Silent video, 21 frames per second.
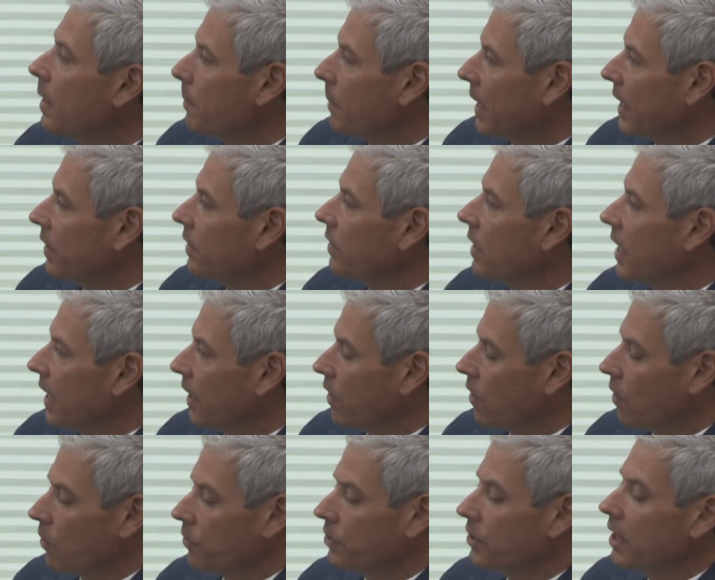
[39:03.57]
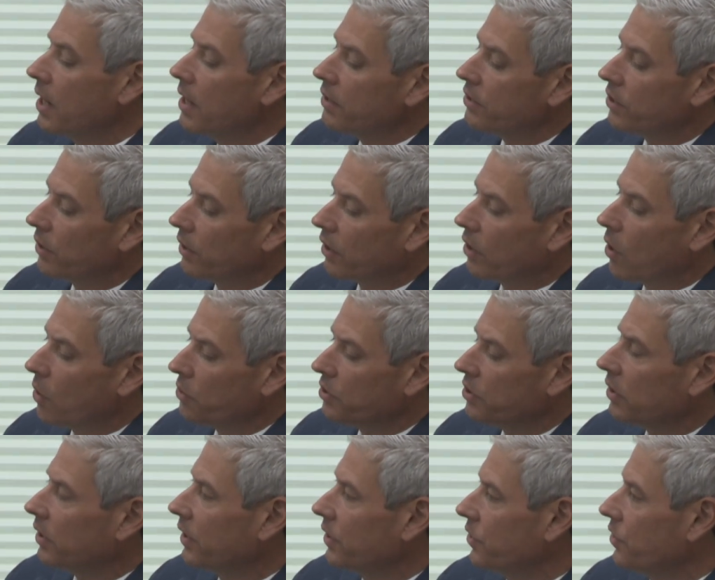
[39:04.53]
But it, it goes so the
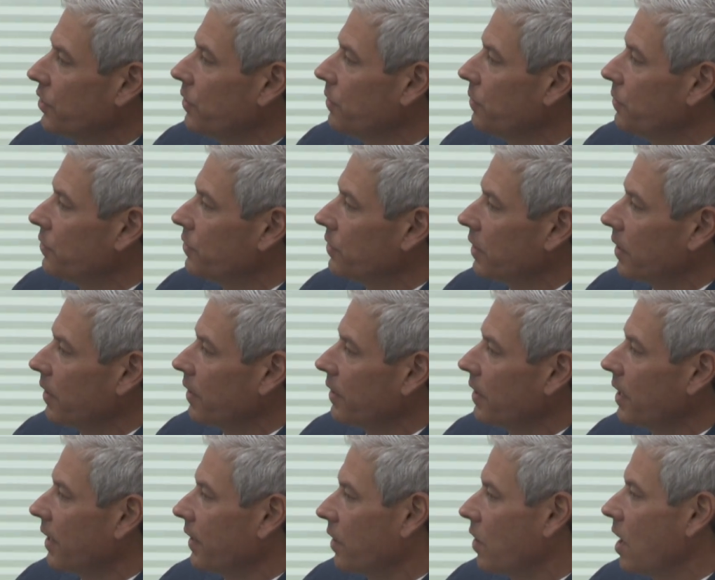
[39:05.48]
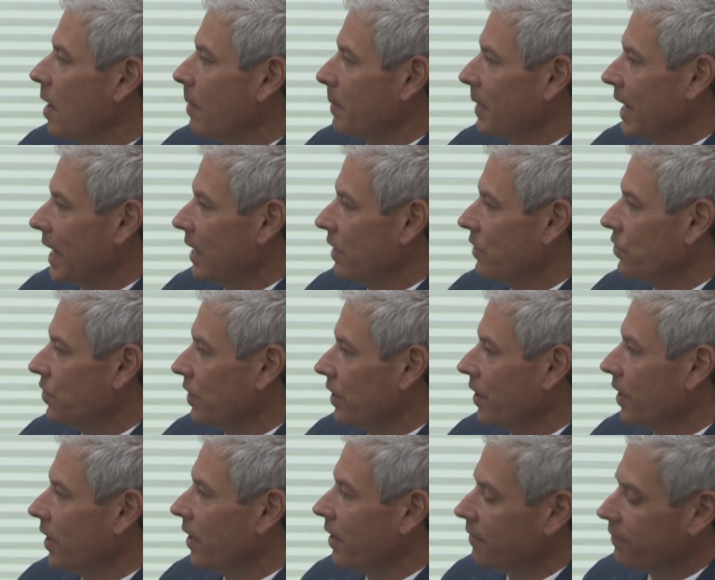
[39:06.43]
coastal issues are a
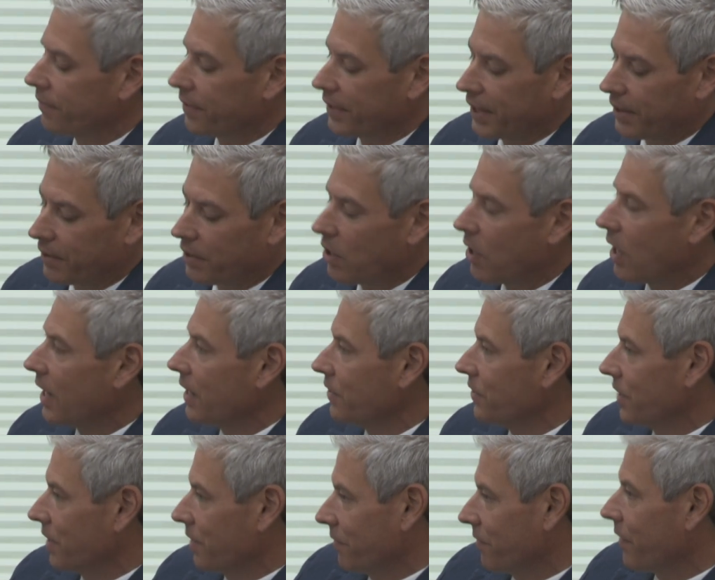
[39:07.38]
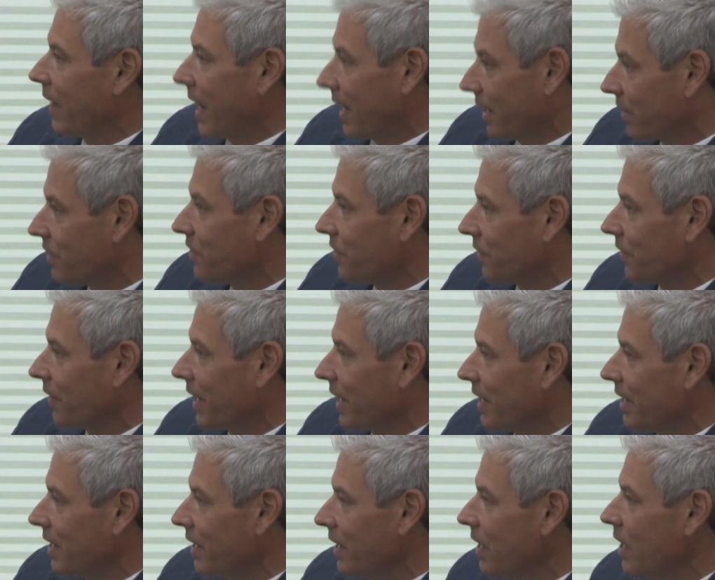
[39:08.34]
combination of you know cause and effect,
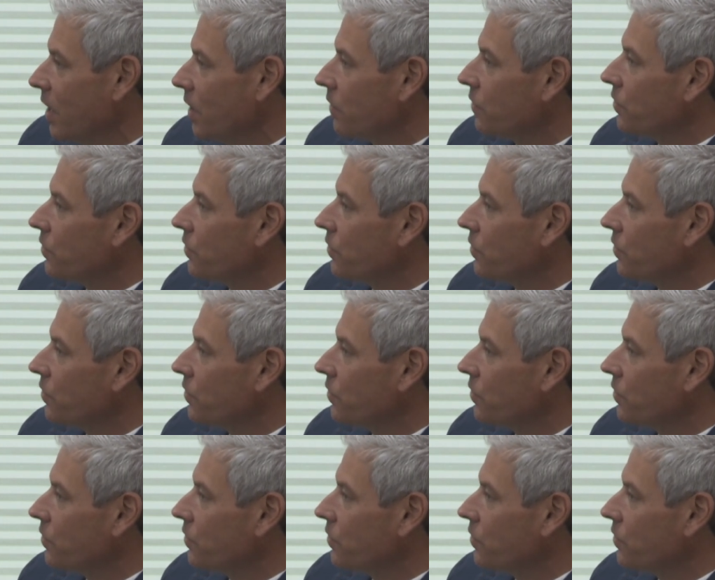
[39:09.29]
right? Mm-hmm.